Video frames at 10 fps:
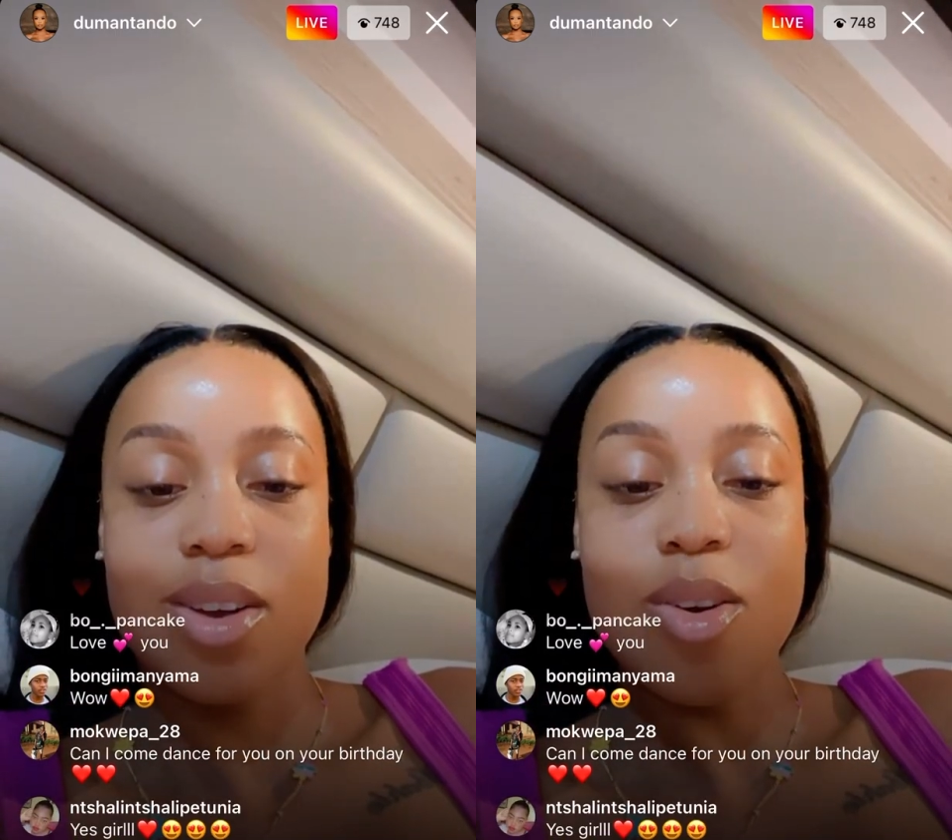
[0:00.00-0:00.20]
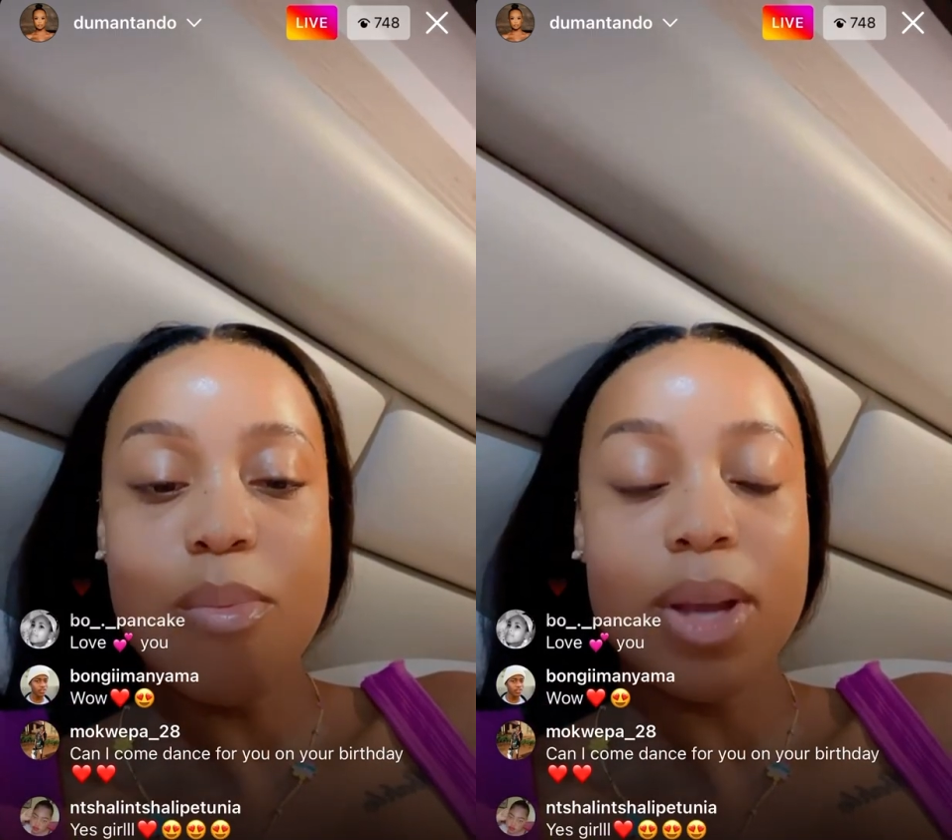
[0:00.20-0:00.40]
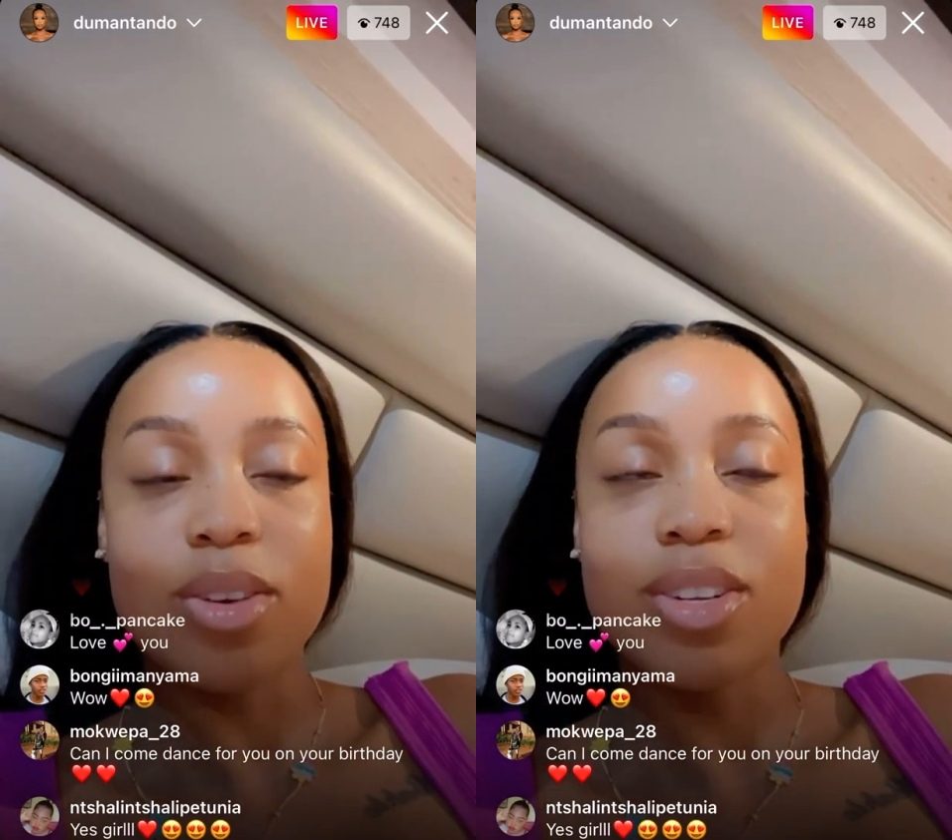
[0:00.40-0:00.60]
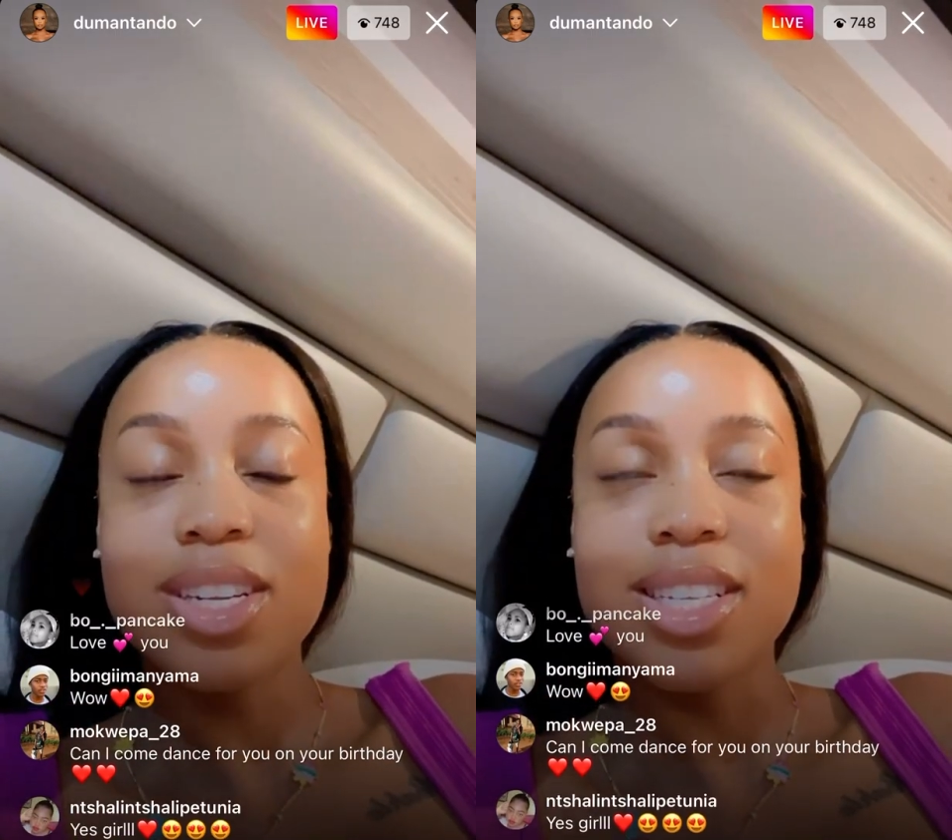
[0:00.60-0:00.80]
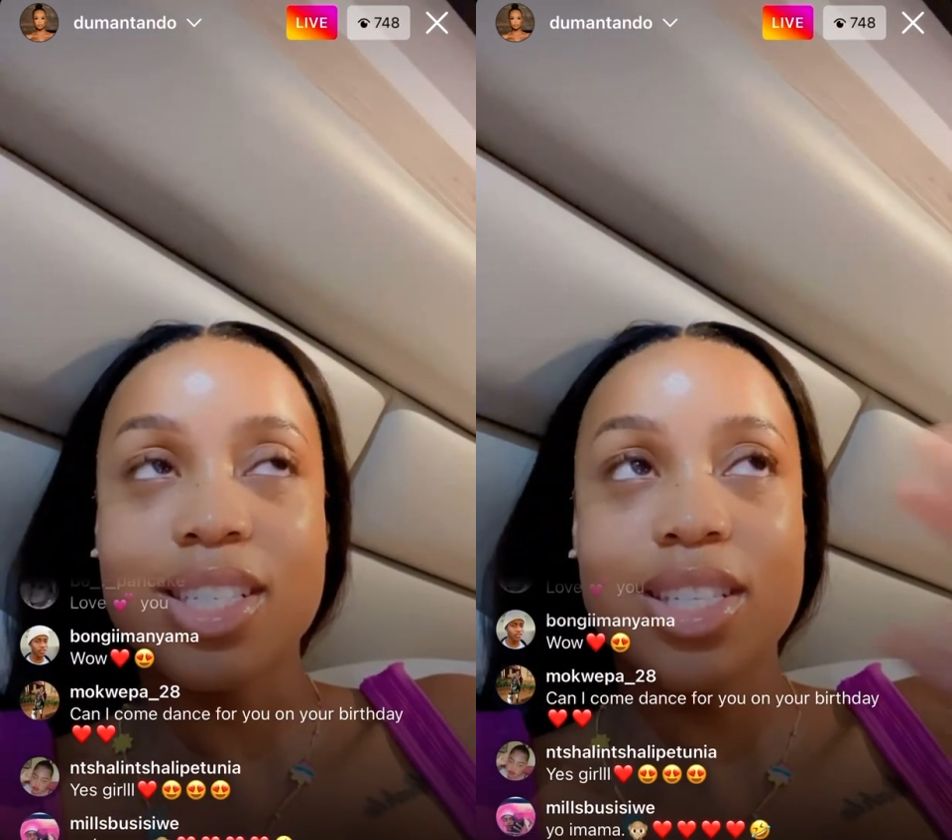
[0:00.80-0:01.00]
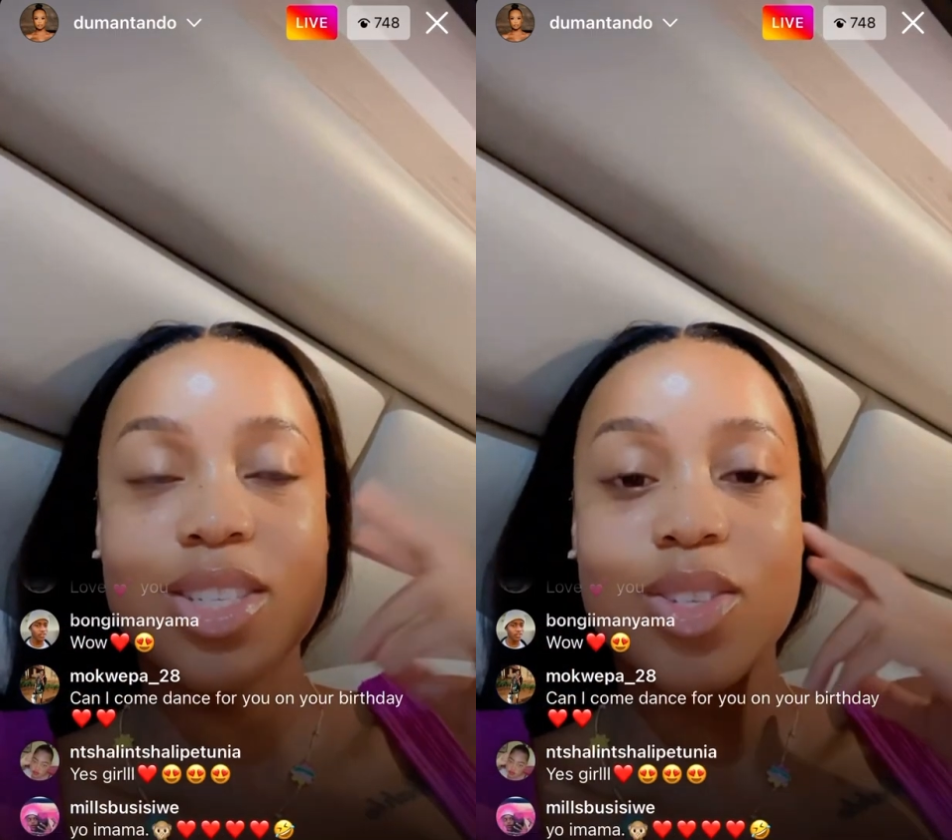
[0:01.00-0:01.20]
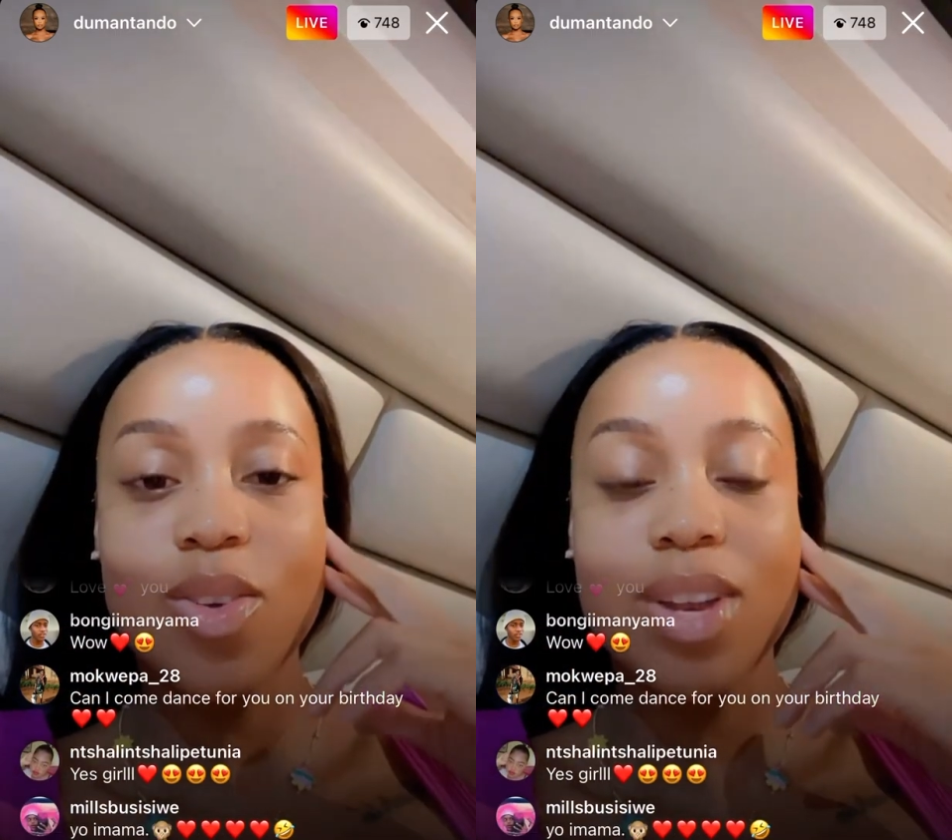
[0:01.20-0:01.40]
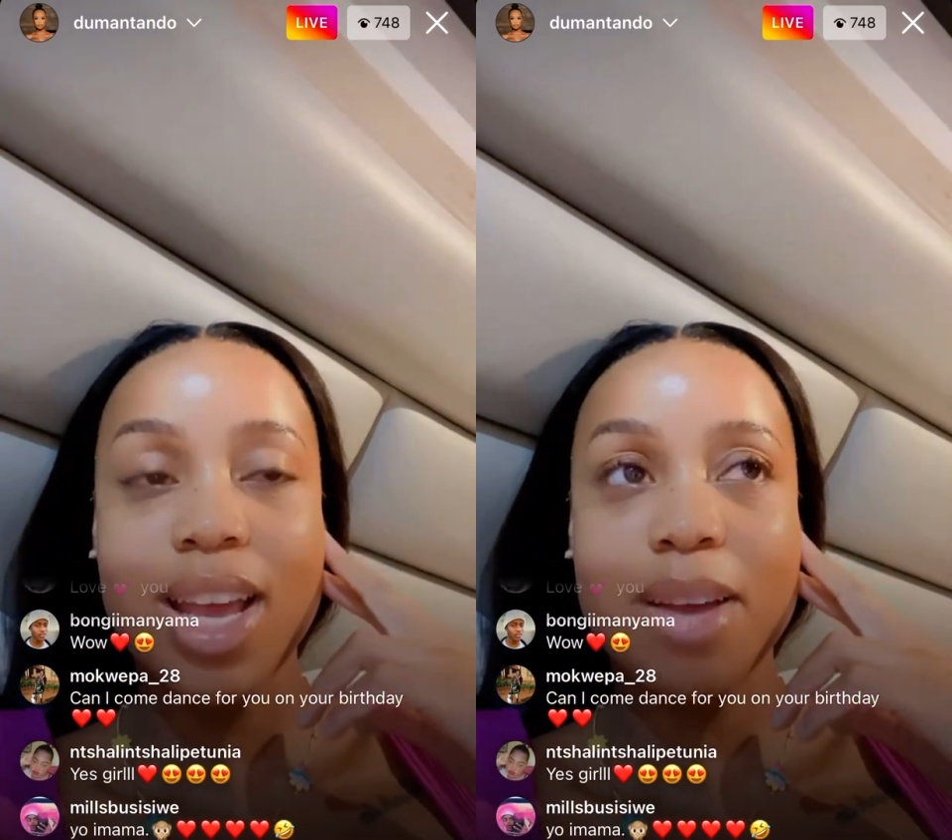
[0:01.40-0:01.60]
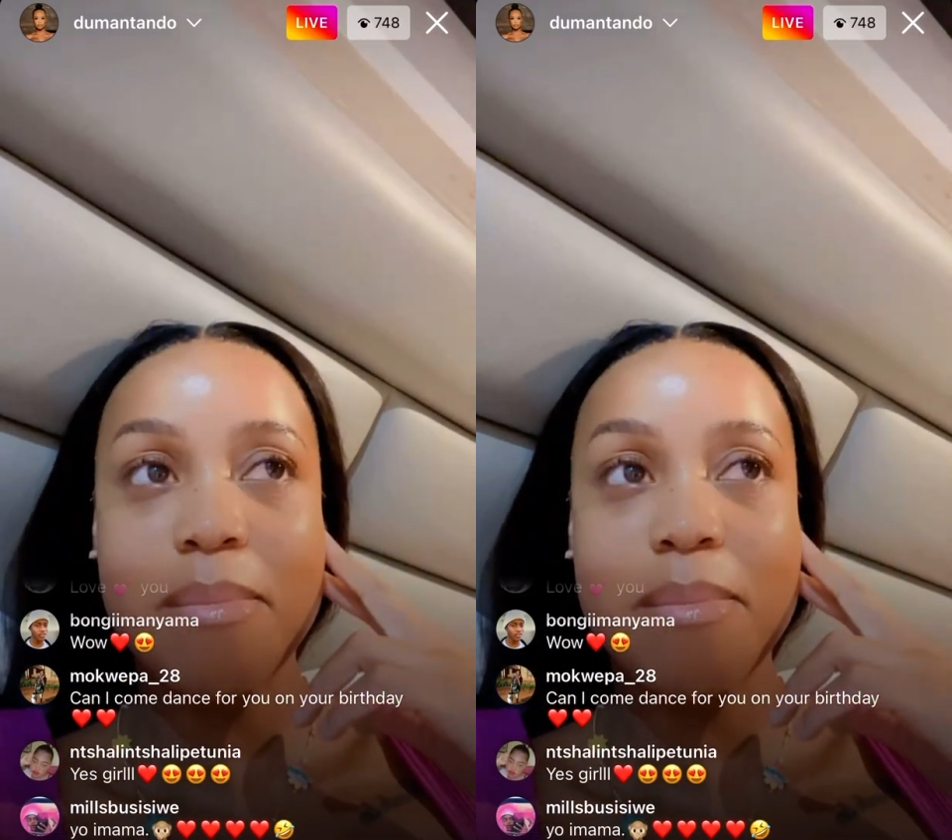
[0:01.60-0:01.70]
Oh my goodness. So, like,